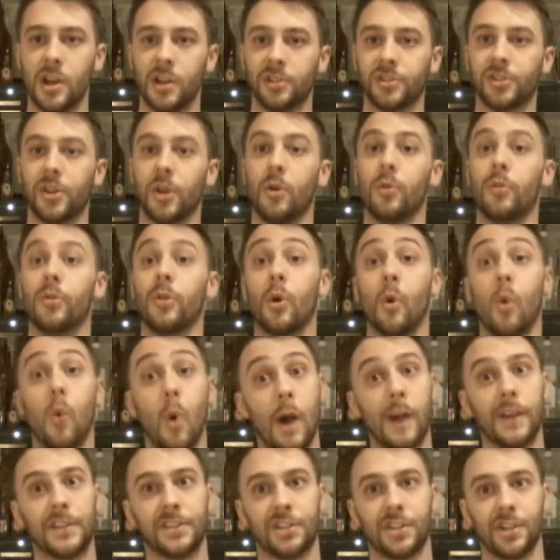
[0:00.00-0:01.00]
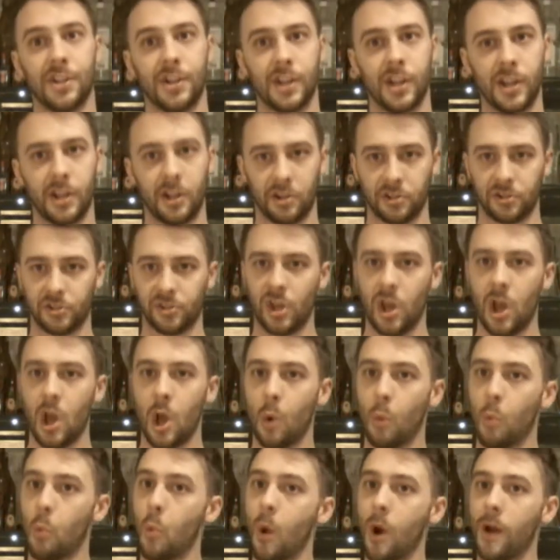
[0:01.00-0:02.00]
So the question is,
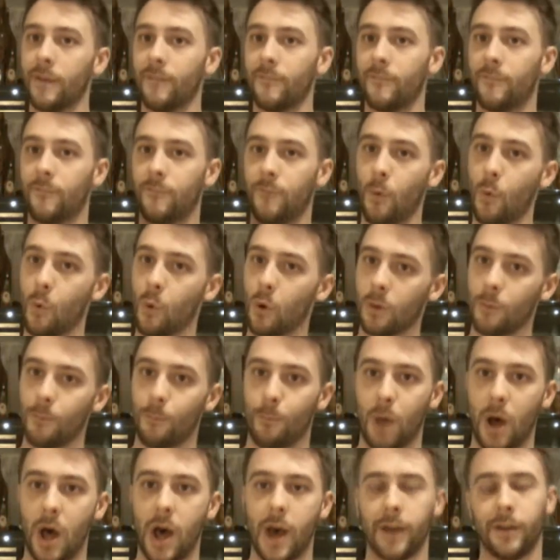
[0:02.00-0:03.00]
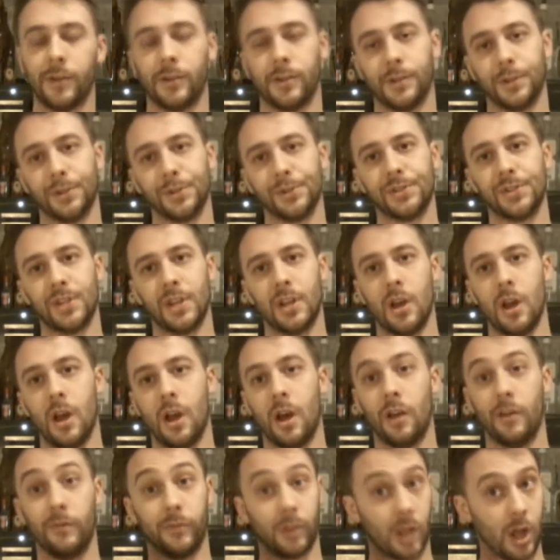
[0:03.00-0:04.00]
what 4 bottles
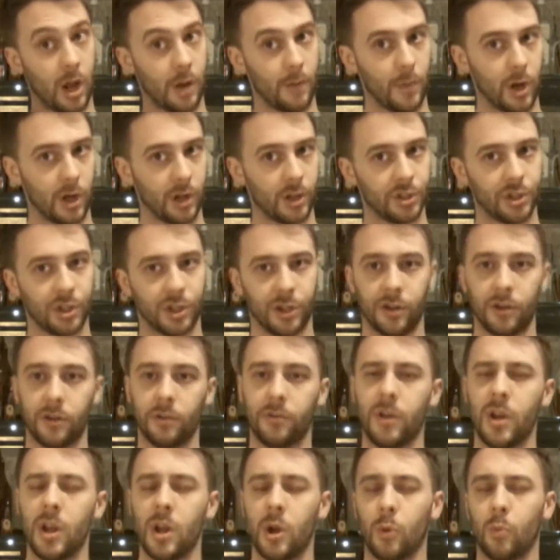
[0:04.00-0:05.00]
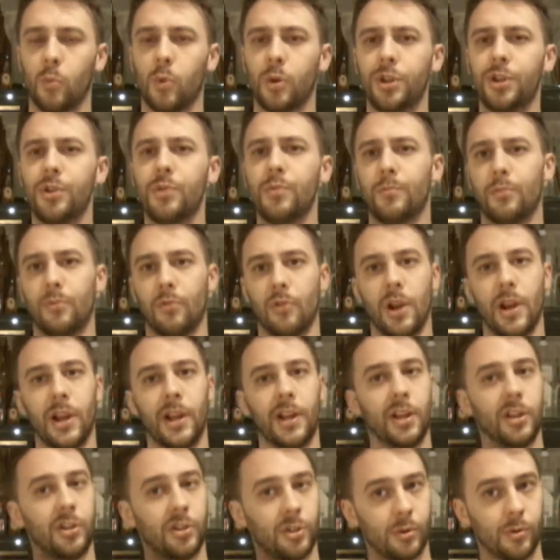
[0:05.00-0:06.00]
of libation would you
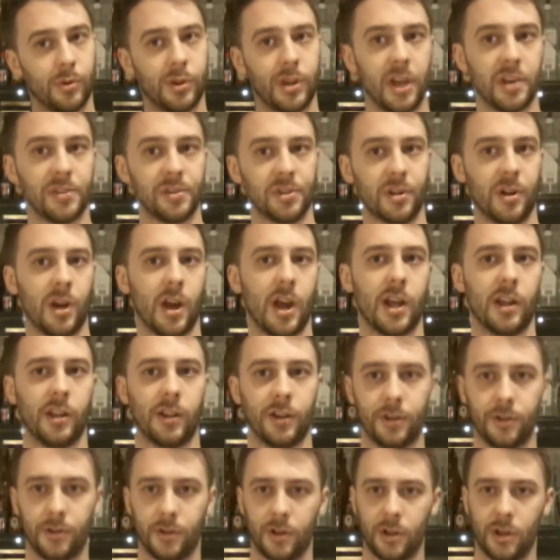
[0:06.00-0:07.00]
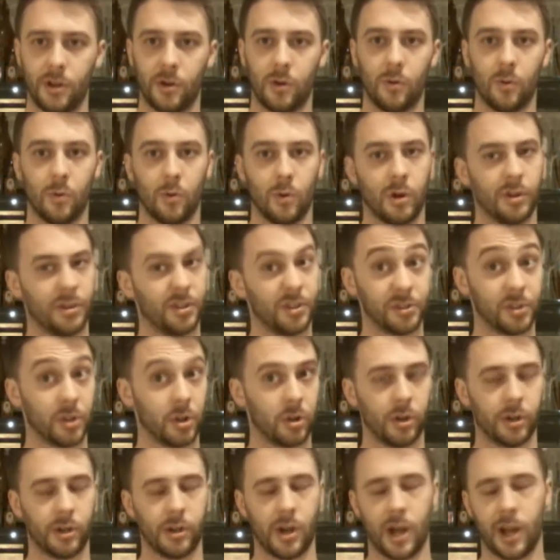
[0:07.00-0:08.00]
bring to a desert island? Or a
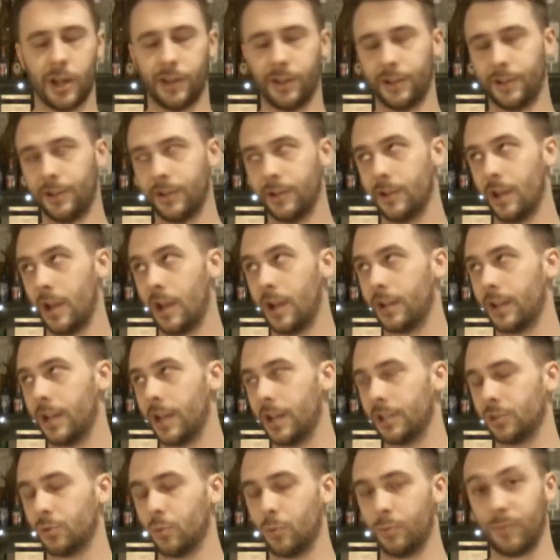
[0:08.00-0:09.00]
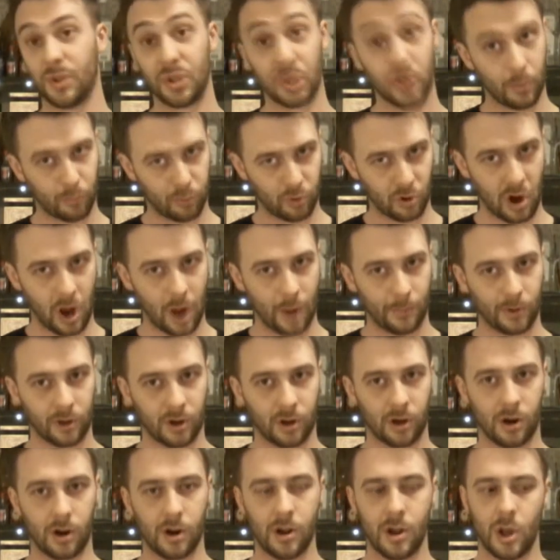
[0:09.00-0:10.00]
deserted island, I guess, would be the
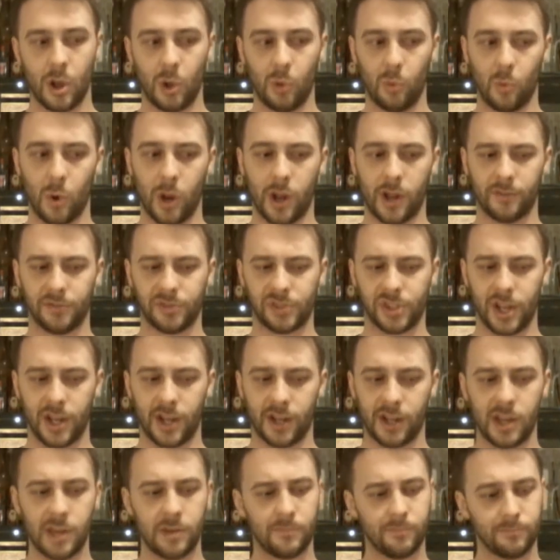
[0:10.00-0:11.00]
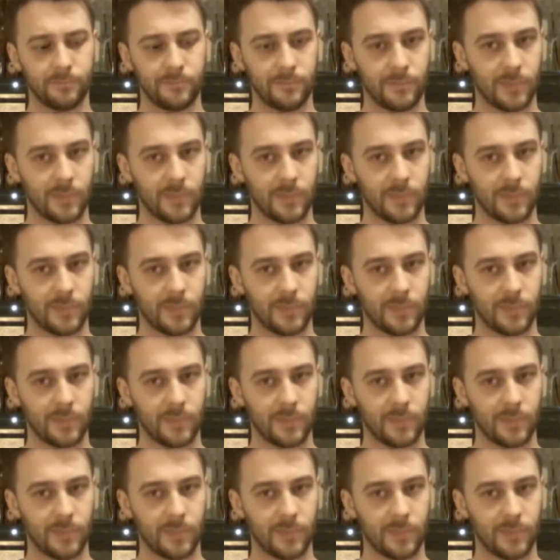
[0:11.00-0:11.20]
proper way of saying it.